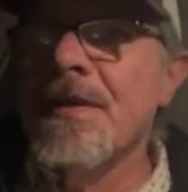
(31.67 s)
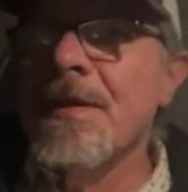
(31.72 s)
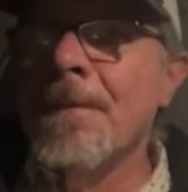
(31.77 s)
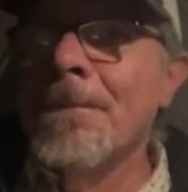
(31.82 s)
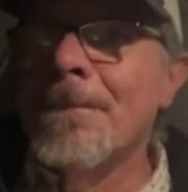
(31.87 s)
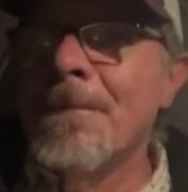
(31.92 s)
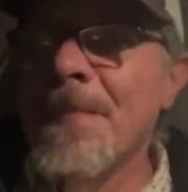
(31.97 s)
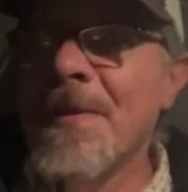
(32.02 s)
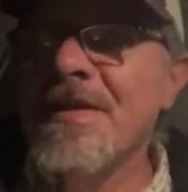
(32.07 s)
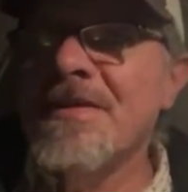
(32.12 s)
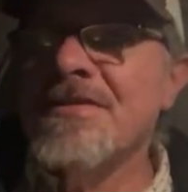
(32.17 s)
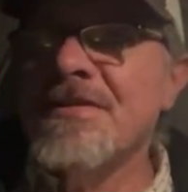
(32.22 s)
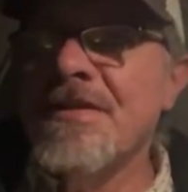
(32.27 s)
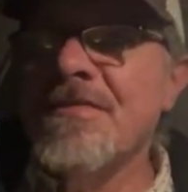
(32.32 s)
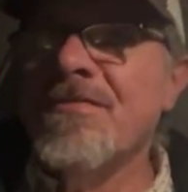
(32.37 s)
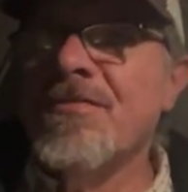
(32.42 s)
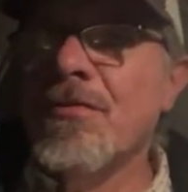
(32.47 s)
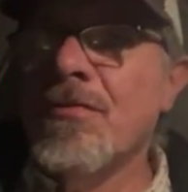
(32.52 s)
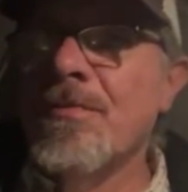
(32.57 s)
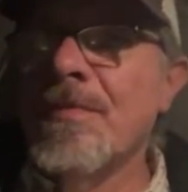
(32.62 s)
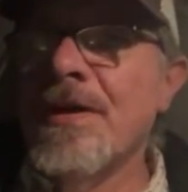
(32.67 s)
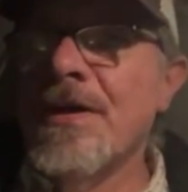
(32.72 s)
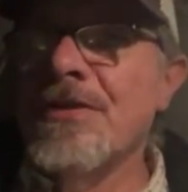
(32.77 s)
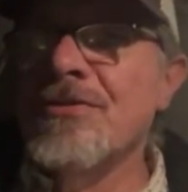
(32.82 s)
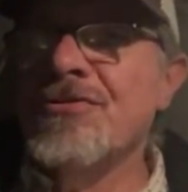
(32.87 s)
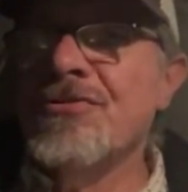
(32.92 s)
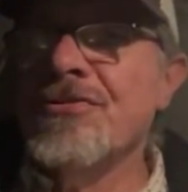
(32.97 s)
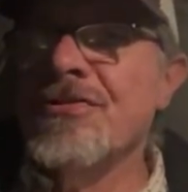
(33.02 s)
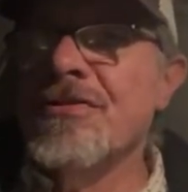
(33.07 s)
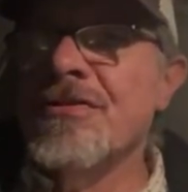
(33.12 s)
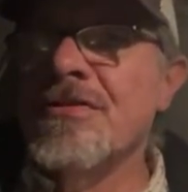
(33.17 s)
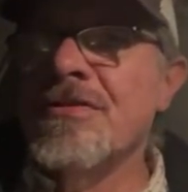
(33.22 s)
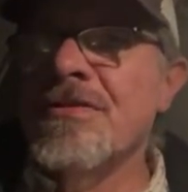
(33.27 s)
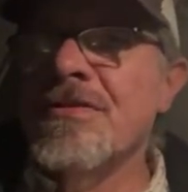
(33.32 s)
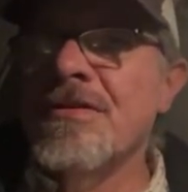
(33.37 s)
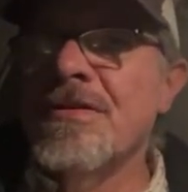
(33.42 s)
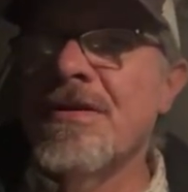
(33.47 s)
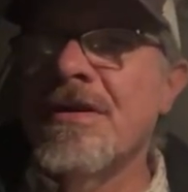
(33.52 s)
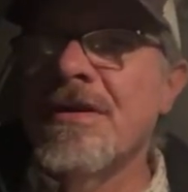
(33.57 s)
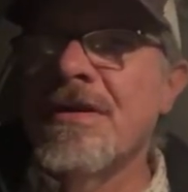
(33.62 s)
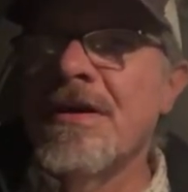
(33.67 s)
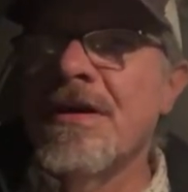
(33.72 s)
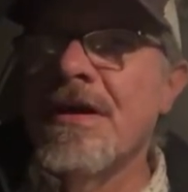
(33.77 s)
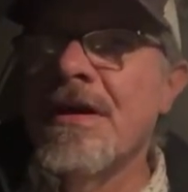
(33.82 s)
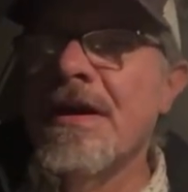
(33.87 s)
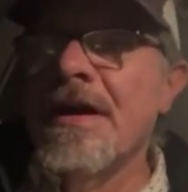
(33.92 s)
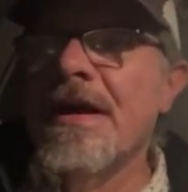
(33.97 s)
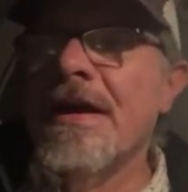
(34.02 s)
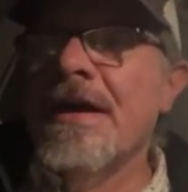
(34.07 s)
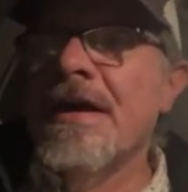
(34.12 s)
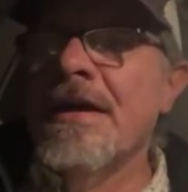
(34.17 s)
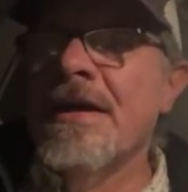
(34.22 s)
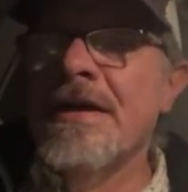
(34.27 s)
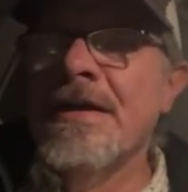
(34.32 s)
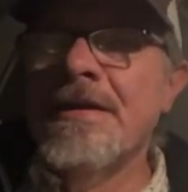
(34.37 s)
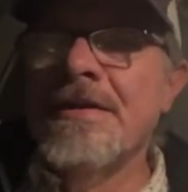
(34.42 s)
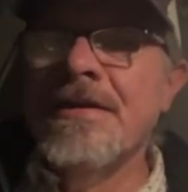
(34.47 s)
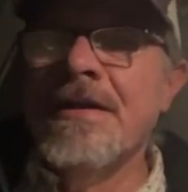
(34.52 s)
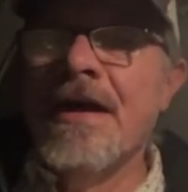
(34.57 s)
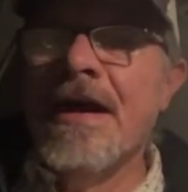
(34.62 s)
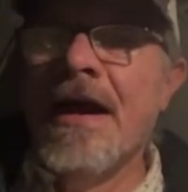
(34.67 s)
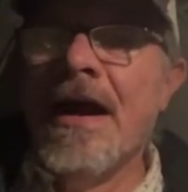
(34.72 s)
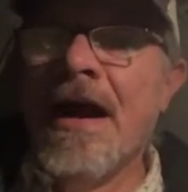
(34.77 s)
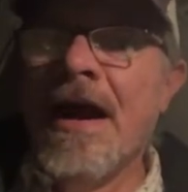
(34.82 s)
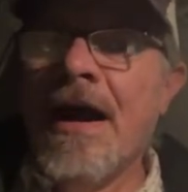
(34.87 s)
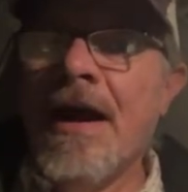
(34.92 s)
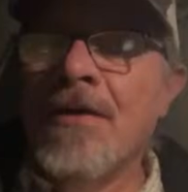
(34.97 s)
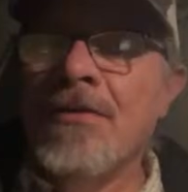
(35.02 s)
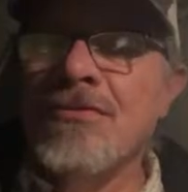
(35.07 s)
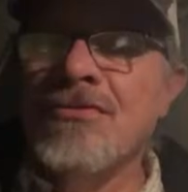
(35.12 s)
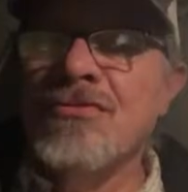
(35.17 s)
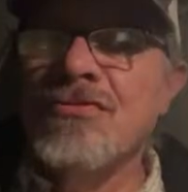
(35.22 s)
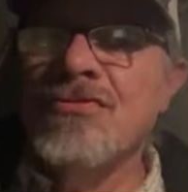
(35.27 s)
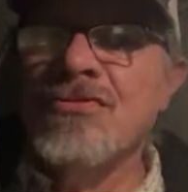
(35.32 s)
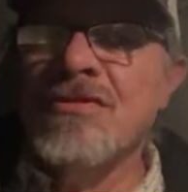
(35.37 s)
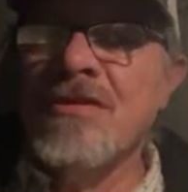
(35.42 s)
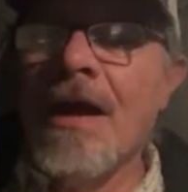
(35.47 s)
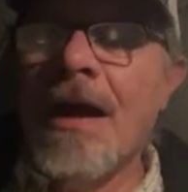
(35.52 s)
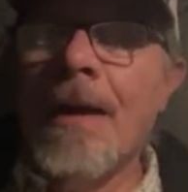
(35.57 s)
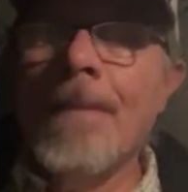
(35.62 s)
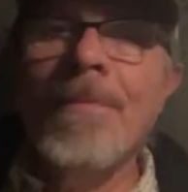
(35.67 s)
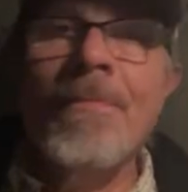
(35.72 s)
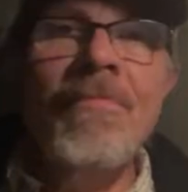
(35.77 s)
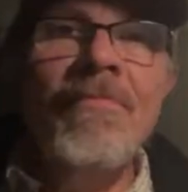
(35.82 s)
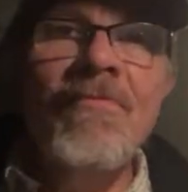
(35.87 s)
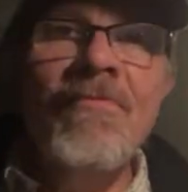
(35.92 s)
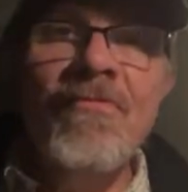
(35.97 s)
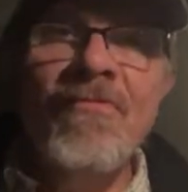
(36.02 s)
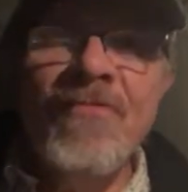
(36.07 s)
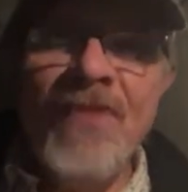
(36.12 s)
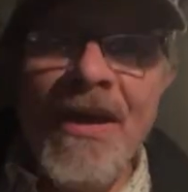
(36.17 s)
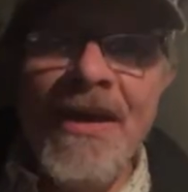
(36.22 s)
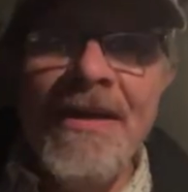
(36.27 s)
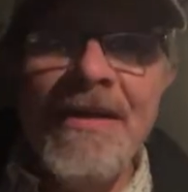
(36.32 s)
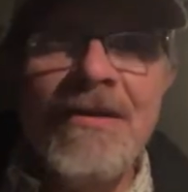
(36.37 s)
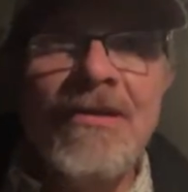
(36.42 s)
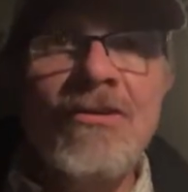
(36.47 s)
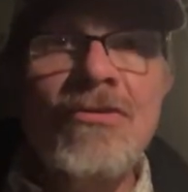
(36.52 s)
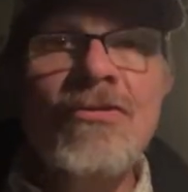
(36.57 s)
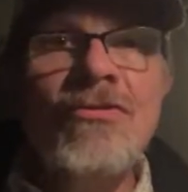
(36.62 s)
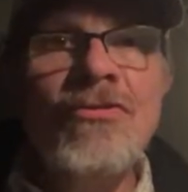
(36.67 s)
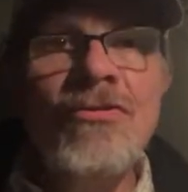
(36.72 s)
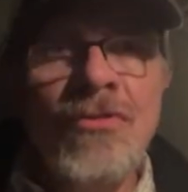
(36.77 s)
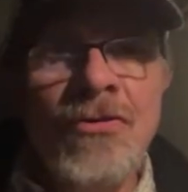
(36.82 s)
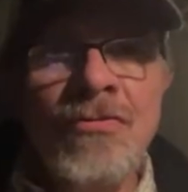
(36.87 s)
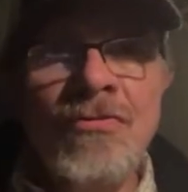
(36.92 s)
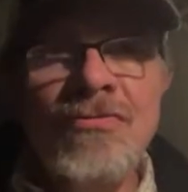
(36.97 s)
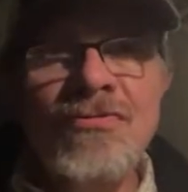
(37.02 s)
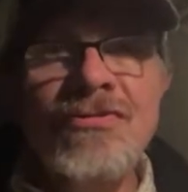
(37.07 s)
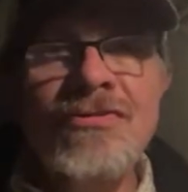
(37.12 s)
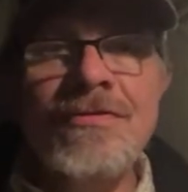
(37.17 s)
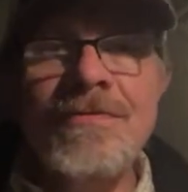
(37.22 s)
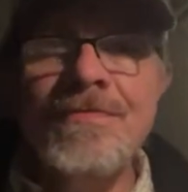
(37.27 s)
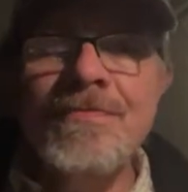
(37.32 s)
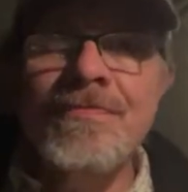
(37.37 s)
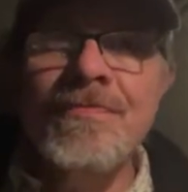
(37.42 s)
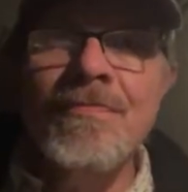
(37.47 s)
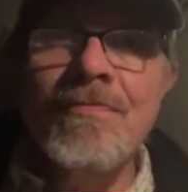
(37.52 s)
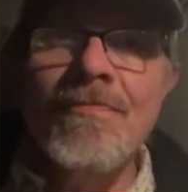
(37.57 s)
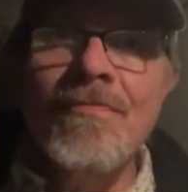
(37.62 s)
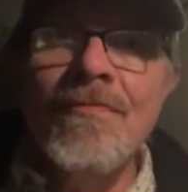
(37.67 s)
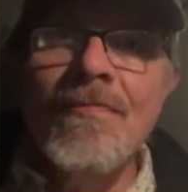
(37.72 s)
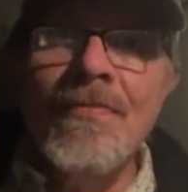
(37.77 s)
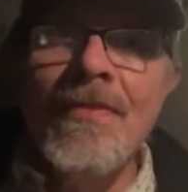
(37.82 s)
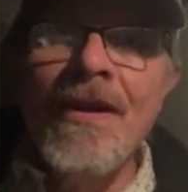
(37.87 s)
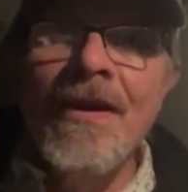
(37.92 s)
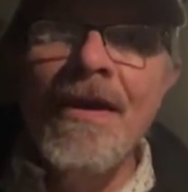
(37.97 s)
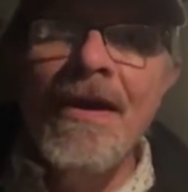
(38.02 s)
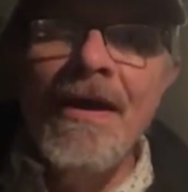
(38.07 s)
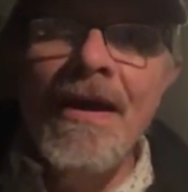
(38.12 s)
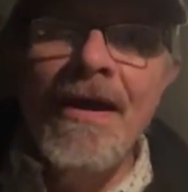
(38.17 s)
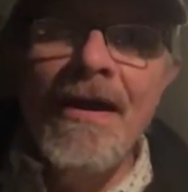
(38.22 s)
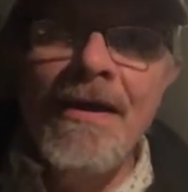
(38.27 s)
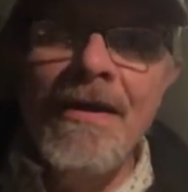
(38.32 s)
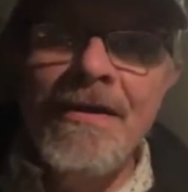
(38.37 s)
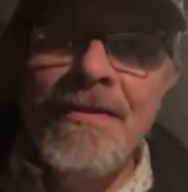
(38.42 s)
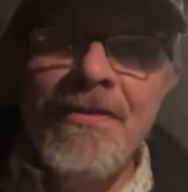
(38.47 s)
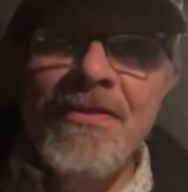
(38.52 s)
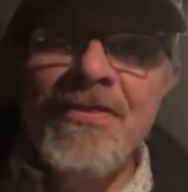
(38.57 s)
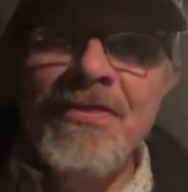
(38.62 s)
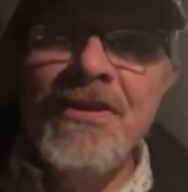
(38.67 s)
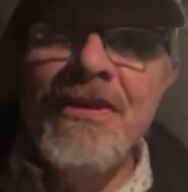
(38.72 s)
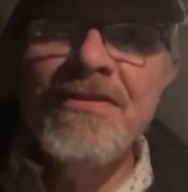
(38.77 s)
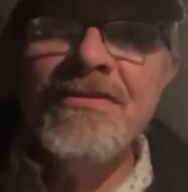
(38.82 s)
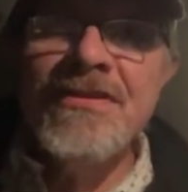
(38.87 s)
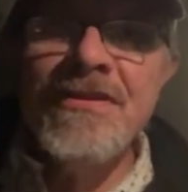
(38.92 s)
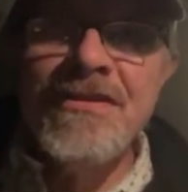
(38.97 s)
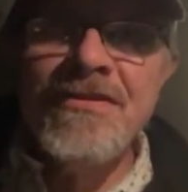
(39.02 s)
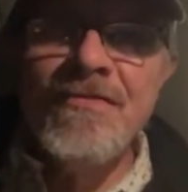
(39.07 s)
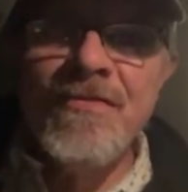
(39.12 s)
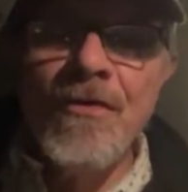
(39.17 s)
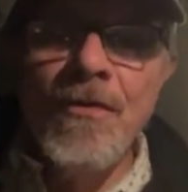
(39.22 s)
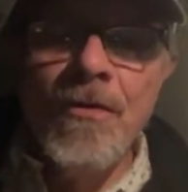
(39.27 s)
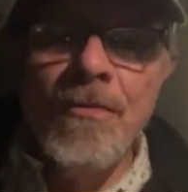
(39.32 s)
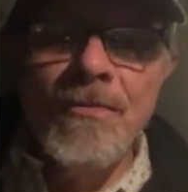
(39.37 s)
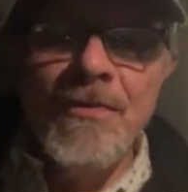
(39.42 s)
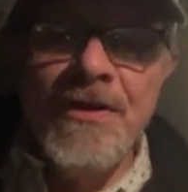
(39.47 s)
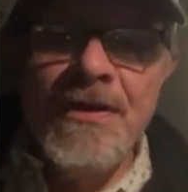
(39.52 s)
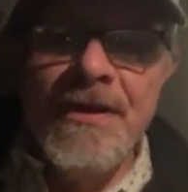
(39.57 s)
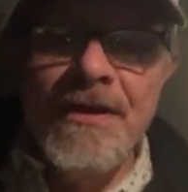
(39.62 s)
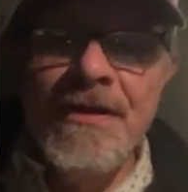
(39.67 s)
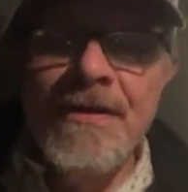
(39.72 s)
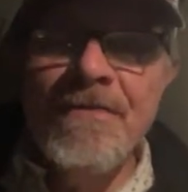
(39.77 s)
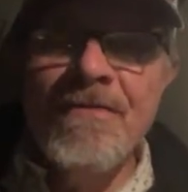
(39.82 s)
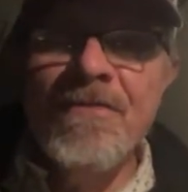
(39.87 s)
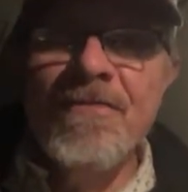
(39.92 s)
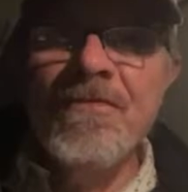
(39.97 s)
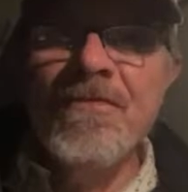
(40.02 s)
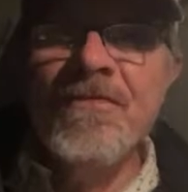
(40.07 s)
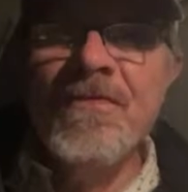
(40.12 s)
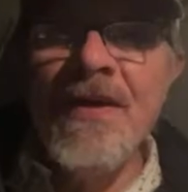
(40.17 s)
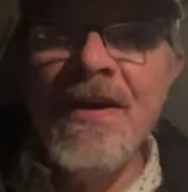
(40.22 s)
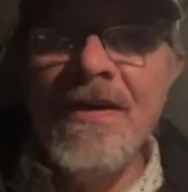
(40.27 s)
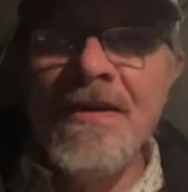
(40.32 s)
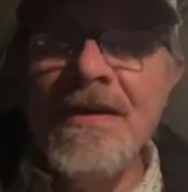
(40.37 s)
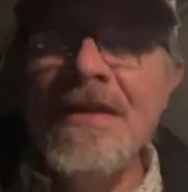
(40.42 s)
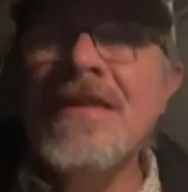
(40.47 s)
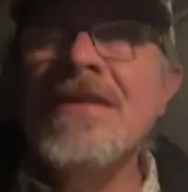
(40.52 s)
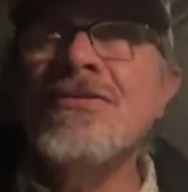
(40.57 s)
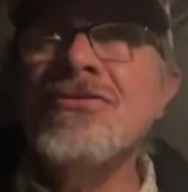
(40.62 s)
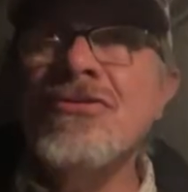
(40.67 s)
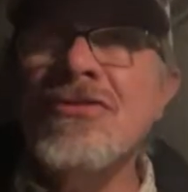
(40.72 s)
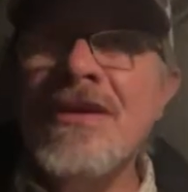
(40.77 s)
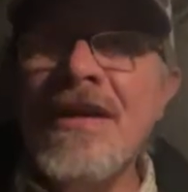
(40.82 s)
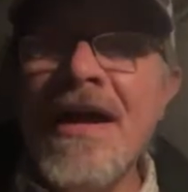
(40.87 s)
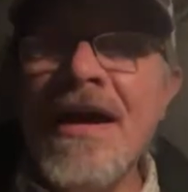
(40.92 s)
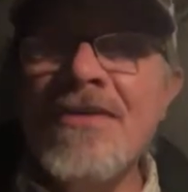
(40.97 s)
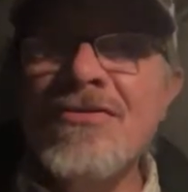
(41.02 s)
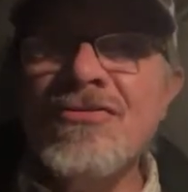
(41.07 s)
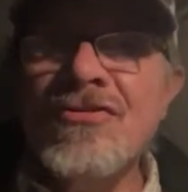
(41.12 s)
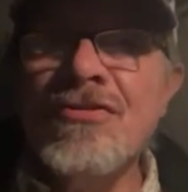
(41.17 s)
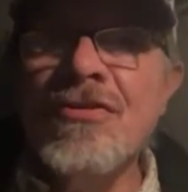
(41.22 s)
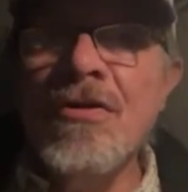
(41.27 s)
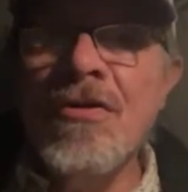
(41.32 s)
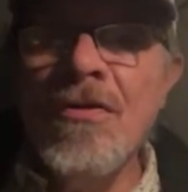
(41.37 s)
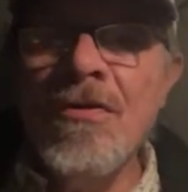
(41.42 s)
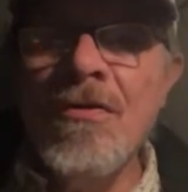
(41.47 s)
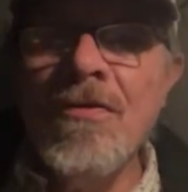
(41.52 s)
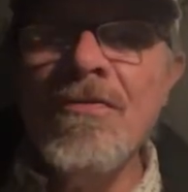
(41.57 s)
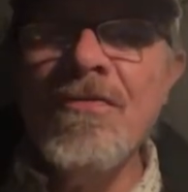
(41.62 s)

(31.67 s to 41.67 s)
misinformation and how to stop fake news. And this is from the International